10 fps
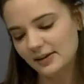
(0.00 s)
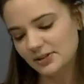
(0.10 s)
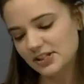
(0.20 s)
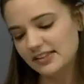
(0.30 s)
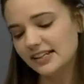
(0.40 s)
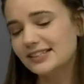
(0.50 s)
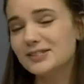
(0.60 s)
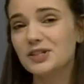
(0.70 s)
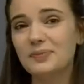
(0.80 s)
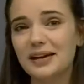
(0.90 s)
which I think is
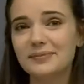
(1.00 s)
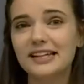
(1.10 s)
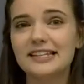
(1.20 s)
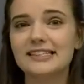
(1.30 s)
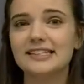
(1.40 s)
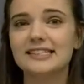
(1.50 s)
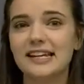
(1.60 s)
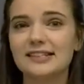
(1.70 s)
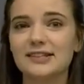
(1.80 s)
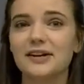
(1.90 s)
too bad, because
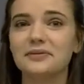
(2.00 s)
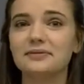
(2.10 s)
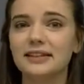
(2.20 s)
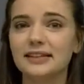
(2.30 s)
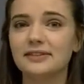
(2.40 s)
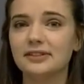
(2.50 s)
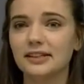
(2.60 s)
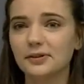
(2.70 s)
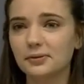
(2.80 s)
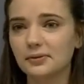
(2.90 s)
snakes are really,
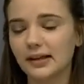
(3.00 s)
really cool